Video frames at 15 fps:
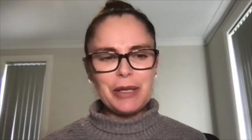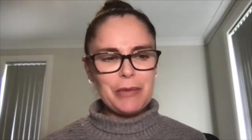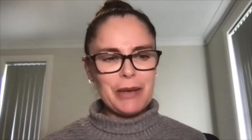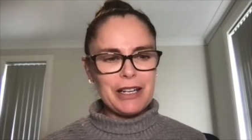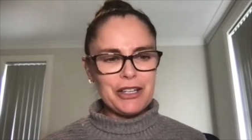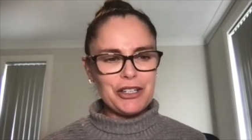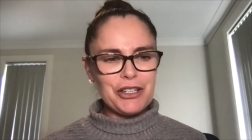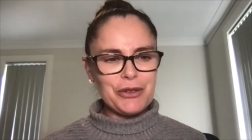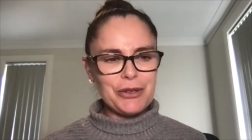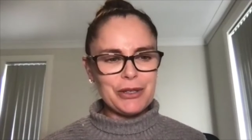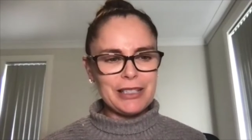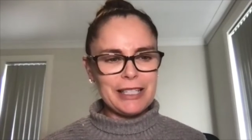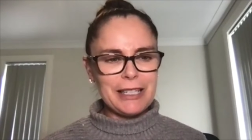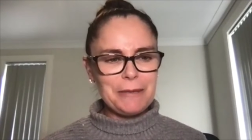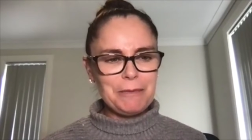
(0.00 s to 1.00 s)

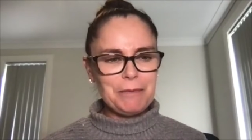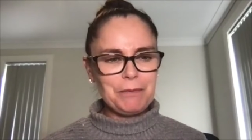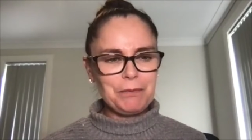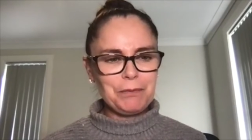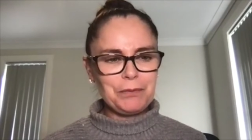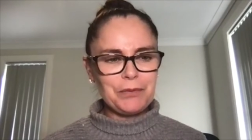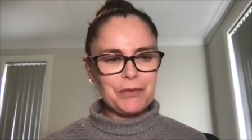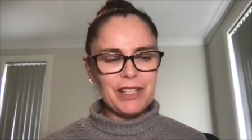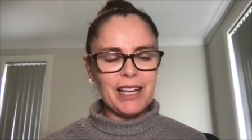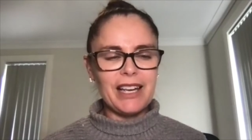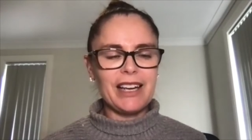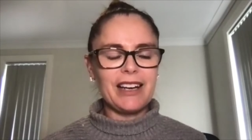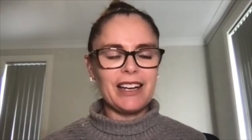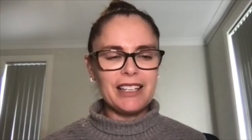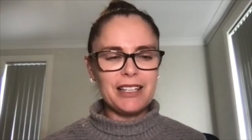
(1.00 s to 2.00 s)
shortly.
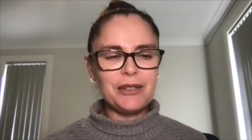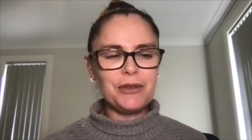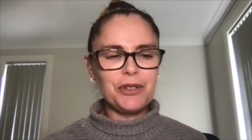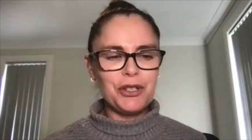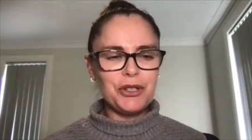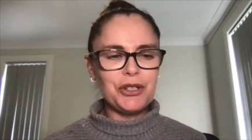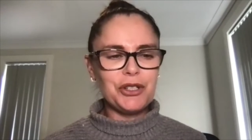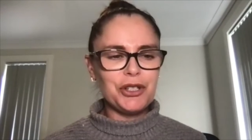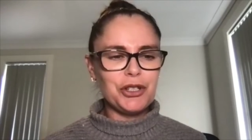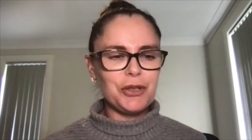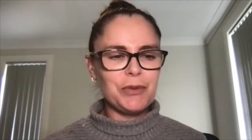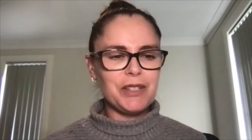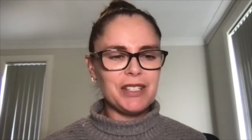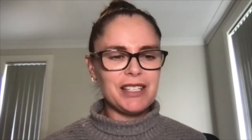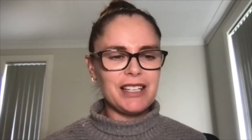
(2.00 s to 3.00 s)
Yeah, I killed
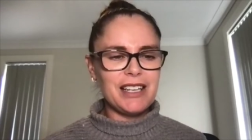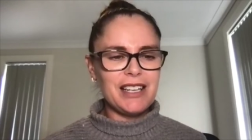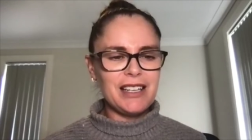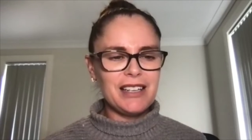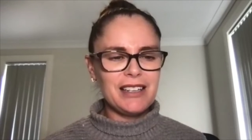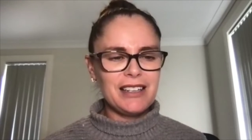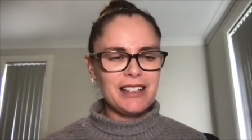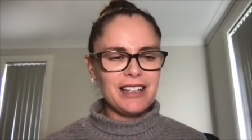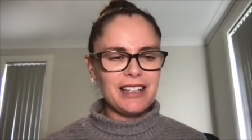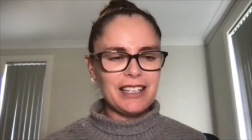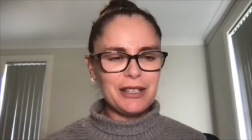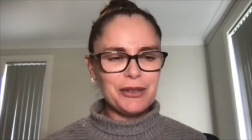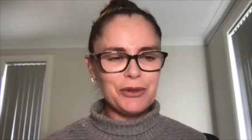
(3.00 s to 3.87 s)
YouTube, you see. I killed